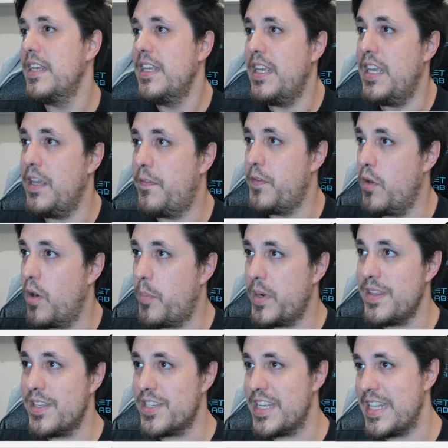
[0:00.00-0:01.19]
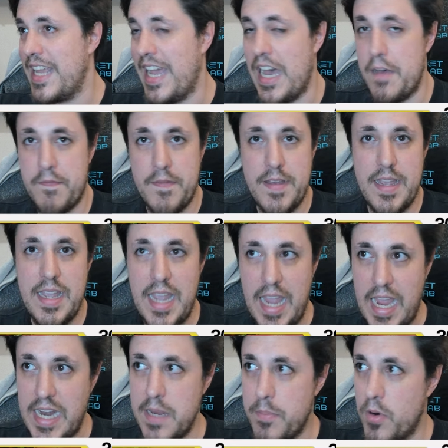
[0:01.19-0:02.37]
If opponent doesn't have
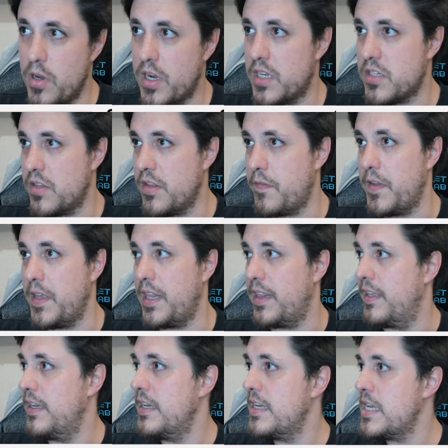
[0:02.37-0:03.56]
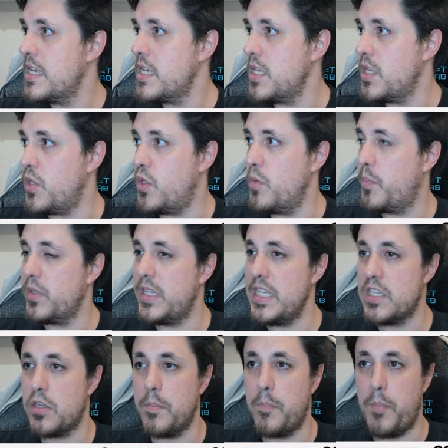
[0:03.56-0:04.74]
any blockers on the field, you put
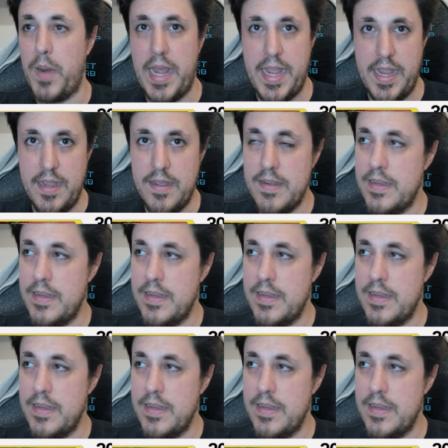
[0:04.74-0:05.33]
this on play,